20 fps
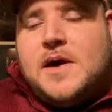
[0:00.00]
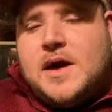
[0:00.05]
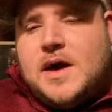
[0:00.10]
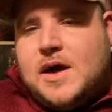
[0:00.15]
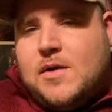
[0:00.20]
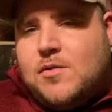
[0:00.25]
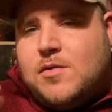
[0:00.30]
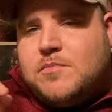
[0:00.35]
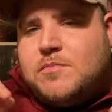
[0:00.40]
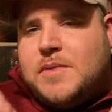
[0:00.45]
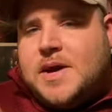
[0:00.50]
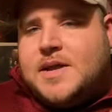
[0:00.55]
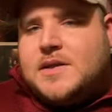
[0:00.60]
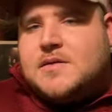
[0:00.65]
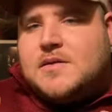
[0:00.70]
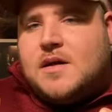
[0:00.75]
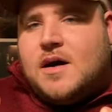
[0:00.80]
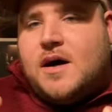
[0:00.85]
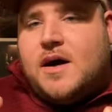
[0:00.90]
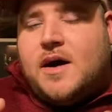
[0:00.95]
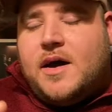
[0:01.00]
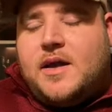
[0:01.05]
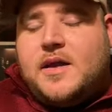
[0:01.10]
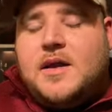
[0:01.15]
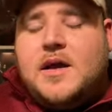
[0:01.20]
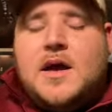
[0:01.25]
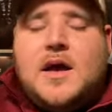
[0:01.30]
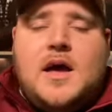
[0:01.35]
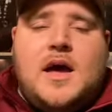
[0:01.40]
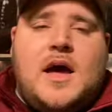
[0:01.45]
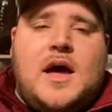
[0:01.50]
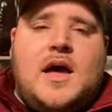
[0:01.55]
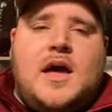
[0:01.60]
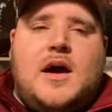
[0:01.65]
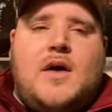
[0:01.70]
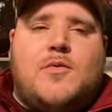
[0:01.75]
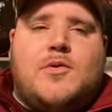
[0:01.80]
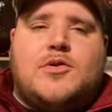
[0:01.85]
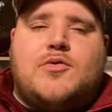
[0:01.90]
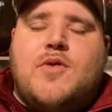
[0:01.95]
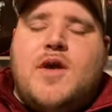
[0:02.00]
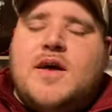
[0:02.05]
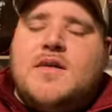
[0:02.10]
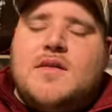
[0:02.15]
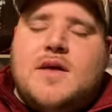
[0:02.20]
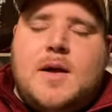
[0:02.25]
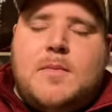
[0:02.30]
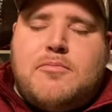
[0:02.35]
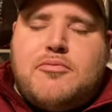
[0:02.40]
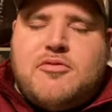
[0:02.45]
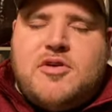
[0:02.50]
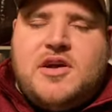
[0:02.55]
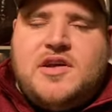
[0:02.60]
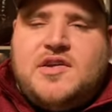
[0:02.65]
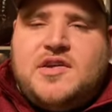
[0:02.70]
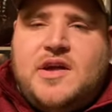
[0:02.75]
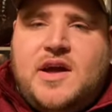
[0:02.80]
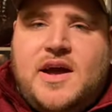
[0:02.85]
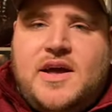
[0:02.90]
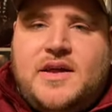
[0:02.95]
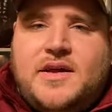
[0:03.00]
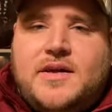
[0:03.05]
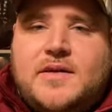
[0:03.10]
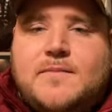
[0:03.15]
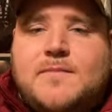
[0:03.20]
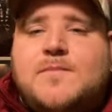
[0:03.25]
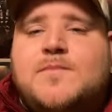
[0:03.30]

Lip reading: It would mean a lot. Yeah, I would greatly appreciate it.